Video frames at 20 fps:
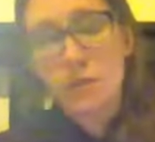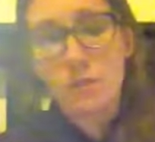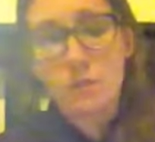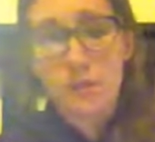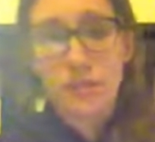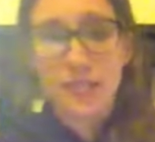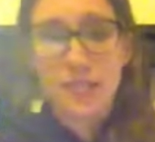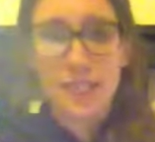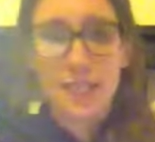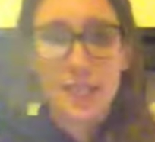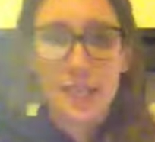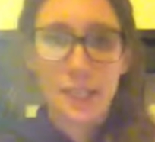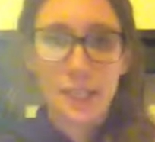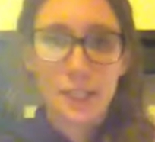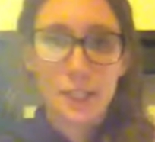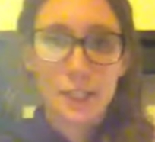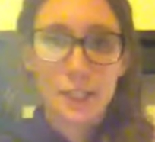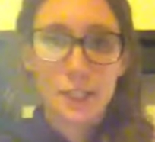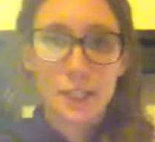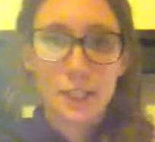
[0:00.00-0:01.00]
Me and
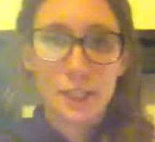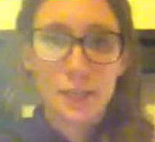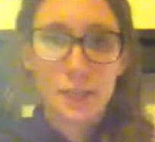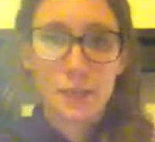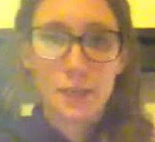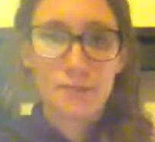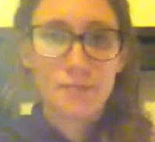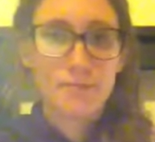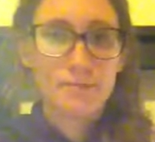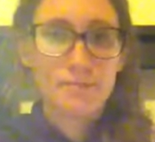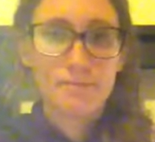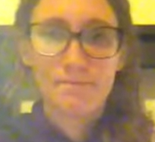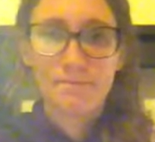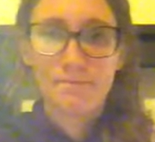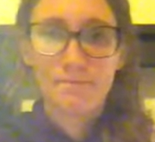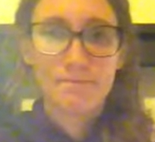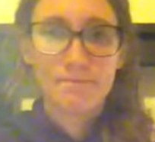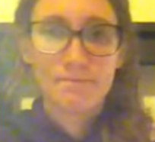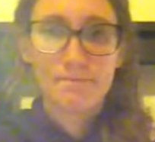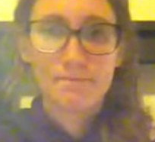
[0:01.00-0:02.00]
Stash unload.
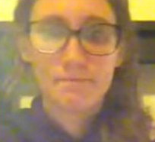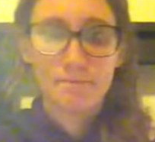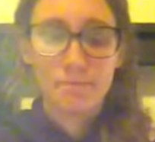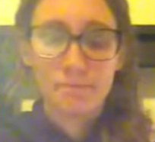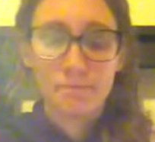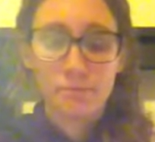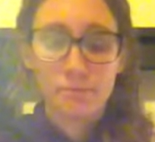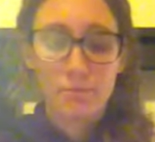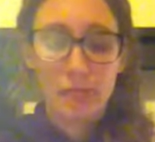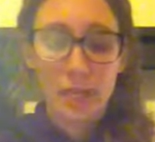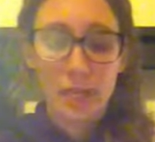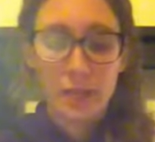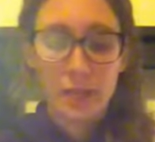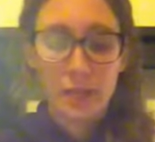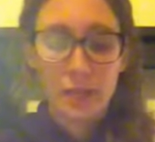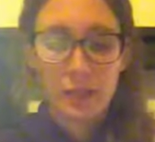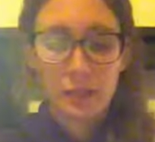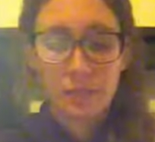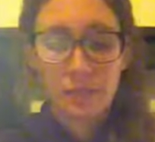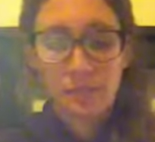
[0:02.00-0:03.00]
Bad
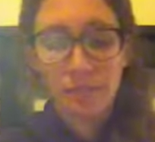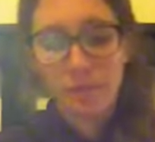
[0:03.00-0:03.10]
thing.